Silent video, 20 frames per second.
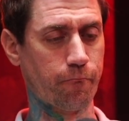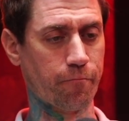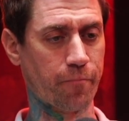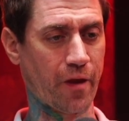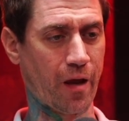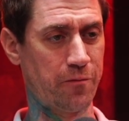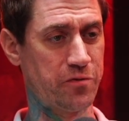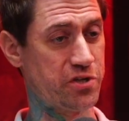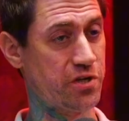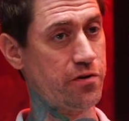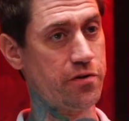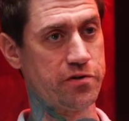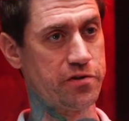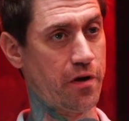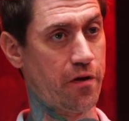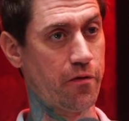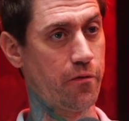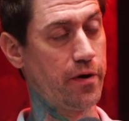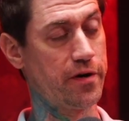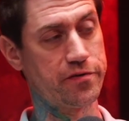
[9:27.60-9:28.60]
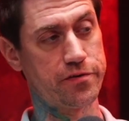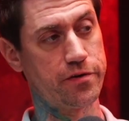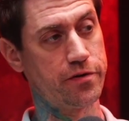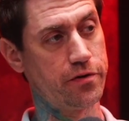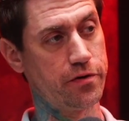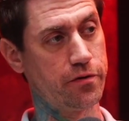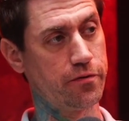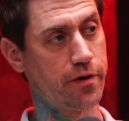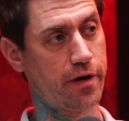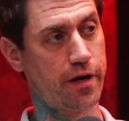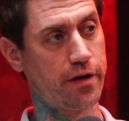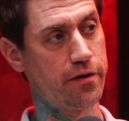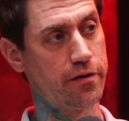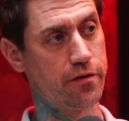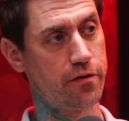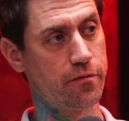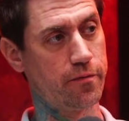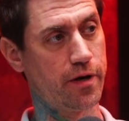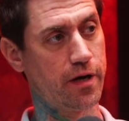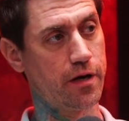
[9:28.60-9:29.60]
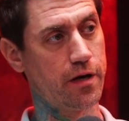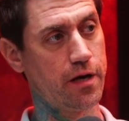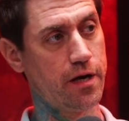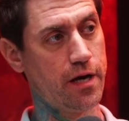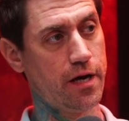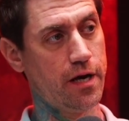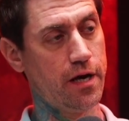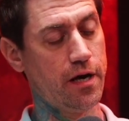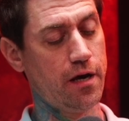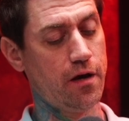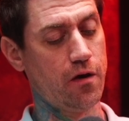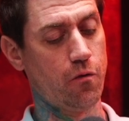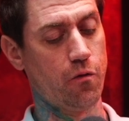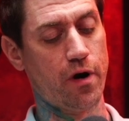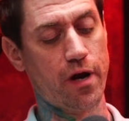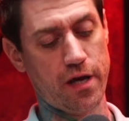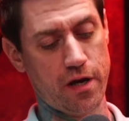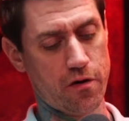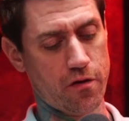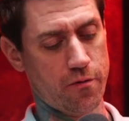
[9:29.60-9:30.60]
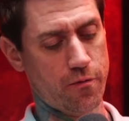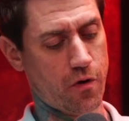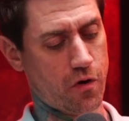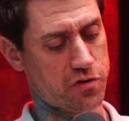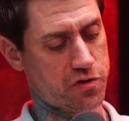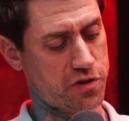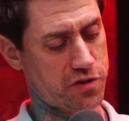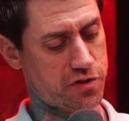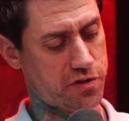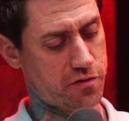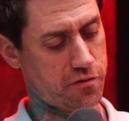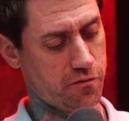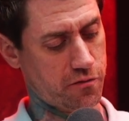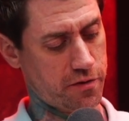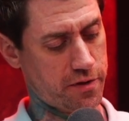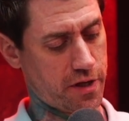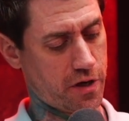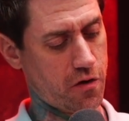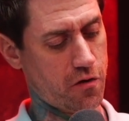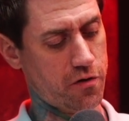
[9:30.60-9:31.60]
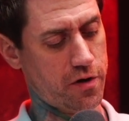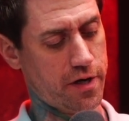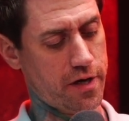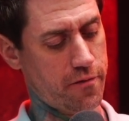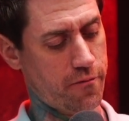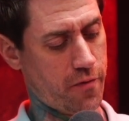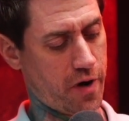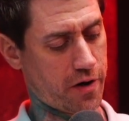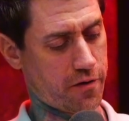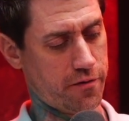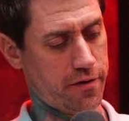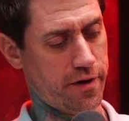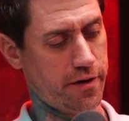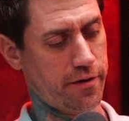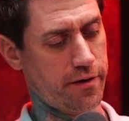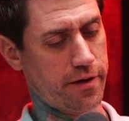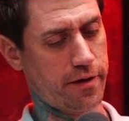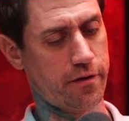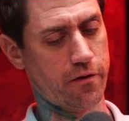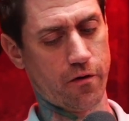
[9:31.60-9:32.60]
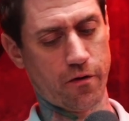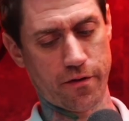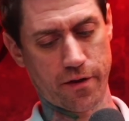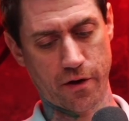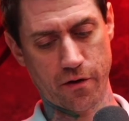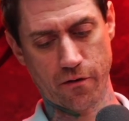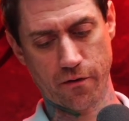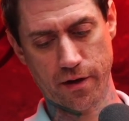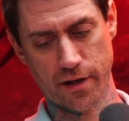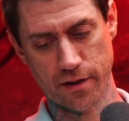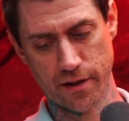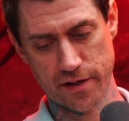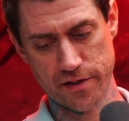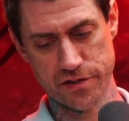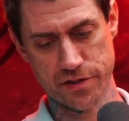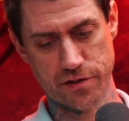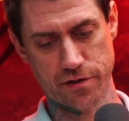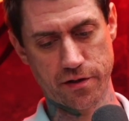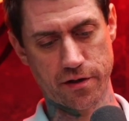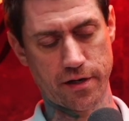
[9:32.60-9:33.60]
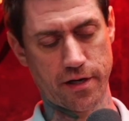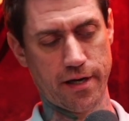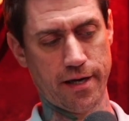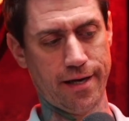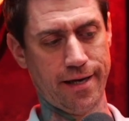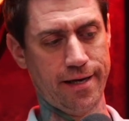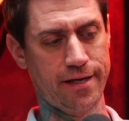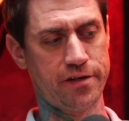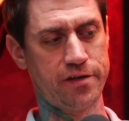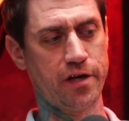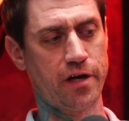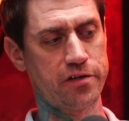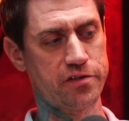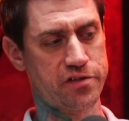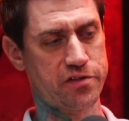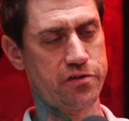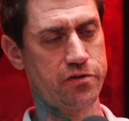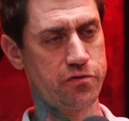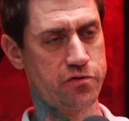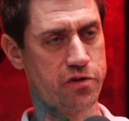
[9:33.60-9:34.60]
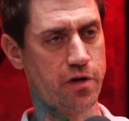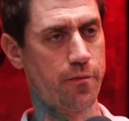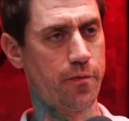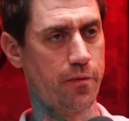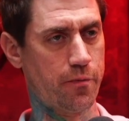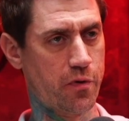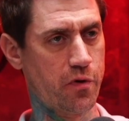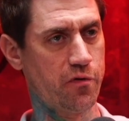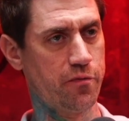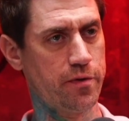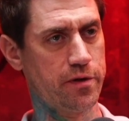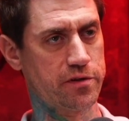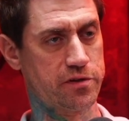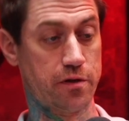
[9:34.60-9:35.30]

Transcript: I'm sure there's other ways to do what I do. But what I hear the most is when they go to get microneedling or they go get laser, it does do some improvement.